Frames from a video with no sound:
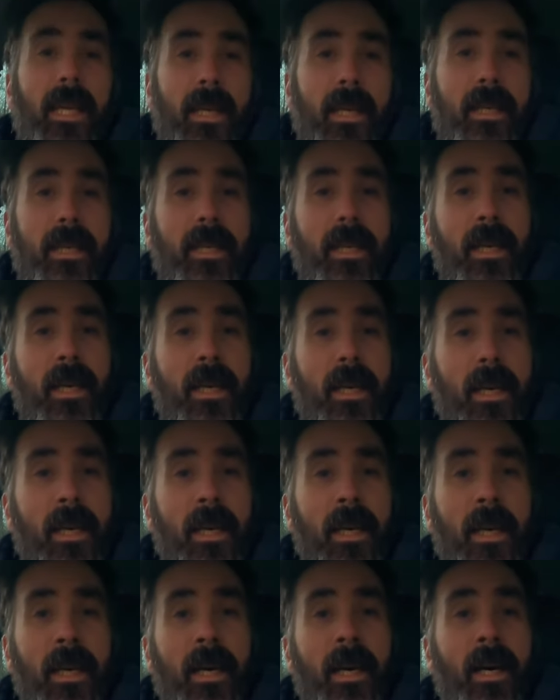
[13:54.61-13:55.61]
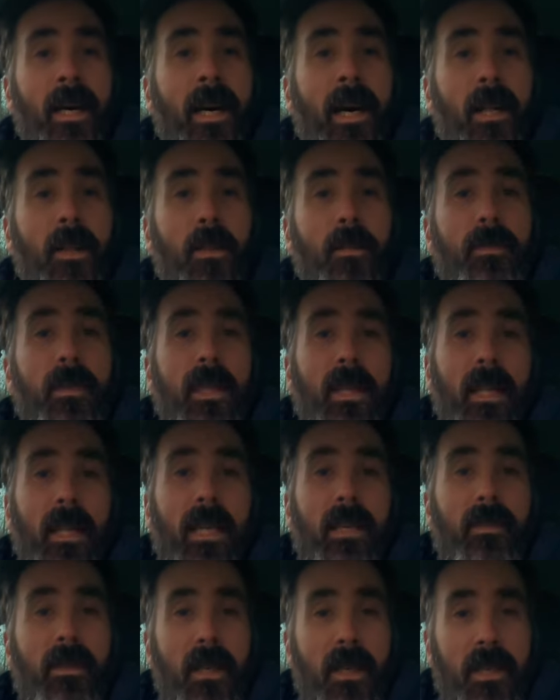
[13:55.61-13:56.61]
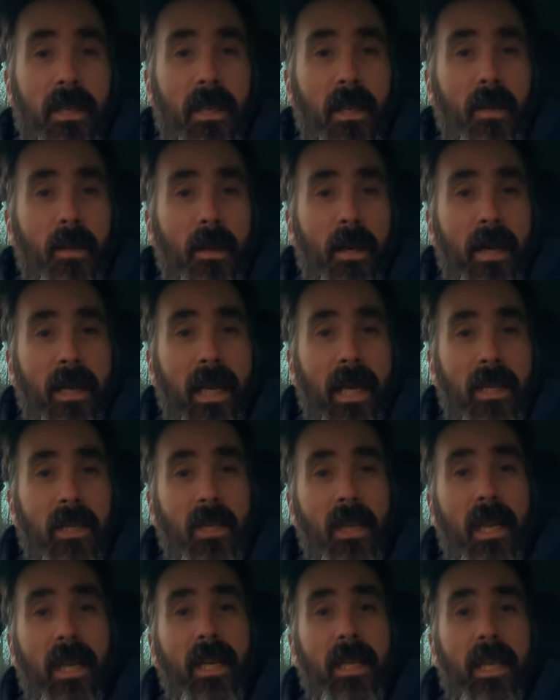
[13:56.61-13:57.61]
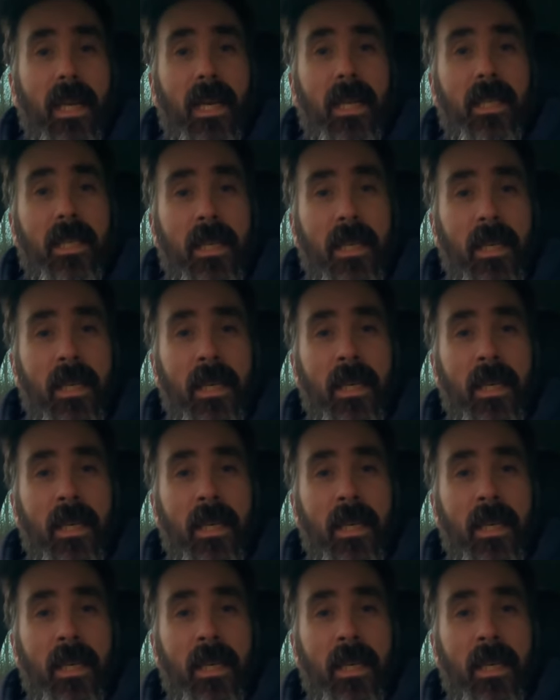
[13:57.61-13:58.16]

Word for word: And uh, I love you and leave you. So I'll catch you later, guys.